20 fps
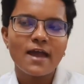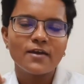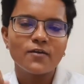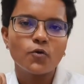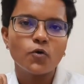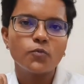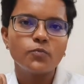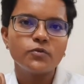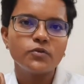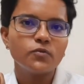I
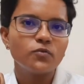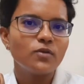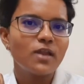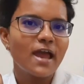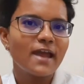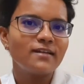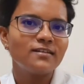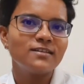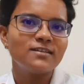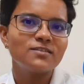hope you
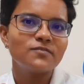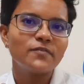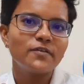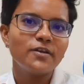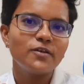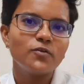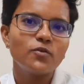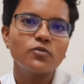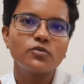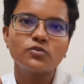like this
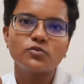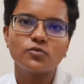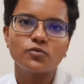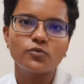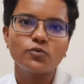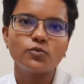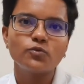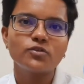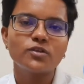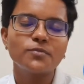video. So
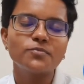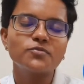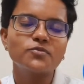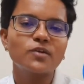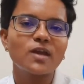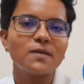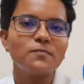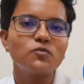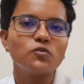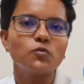do
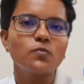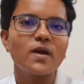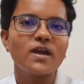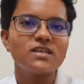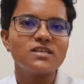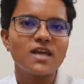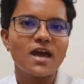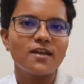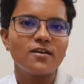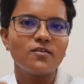subscribe to my
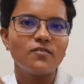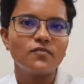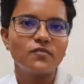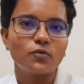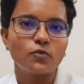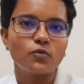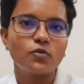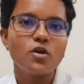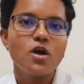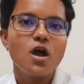channel
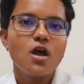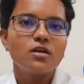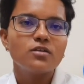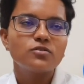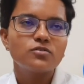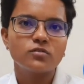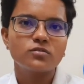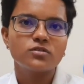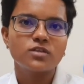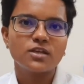
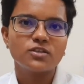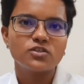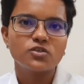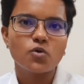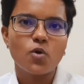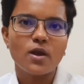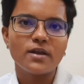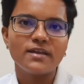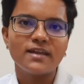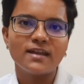for
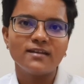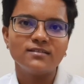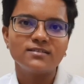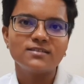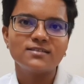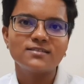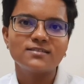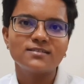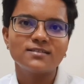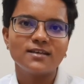such
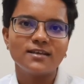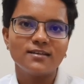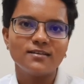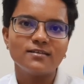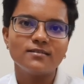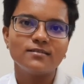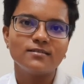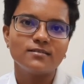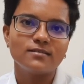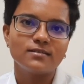contents in
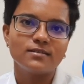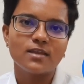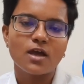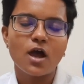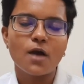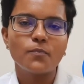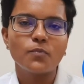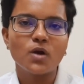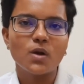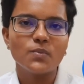
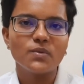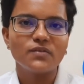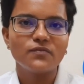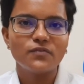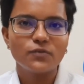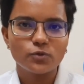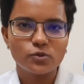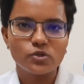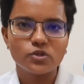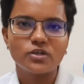the upcoming
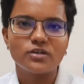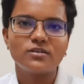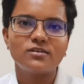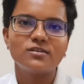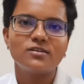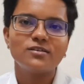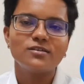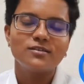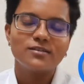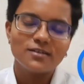future.
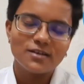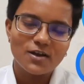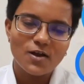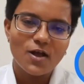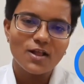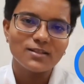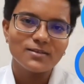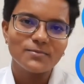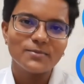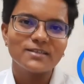
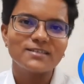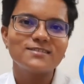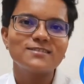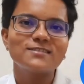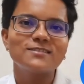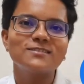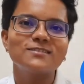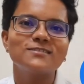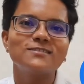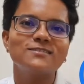All the
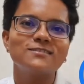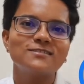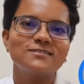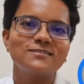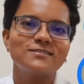best.